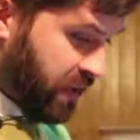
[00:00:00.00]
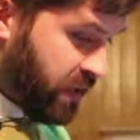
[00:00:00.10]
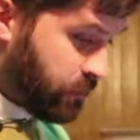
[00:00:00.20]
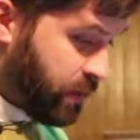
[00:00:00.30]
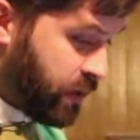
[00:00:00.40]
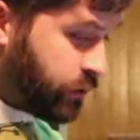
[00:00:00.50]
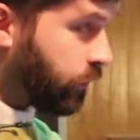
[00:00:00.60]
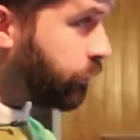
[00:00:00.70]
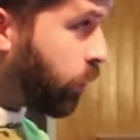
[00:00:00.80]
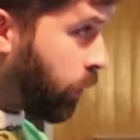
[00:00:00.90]
He's been
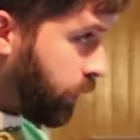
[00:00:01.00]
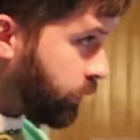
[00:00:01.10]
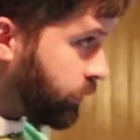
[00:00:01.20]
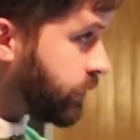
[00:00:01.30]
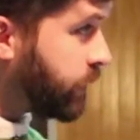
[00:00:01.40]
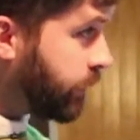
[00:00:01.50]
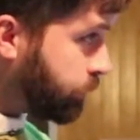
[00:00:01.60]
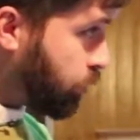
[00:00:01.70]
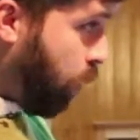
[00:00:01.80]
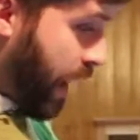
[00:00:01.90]

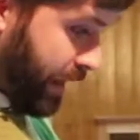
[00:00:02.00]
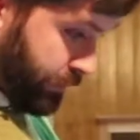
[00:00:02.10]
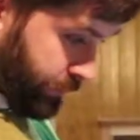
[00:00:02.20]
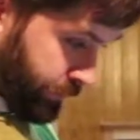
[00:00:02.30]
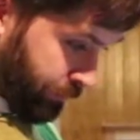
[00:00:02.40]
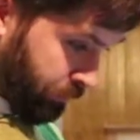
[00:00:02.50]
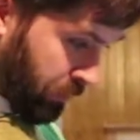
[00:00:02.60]
divorced twice.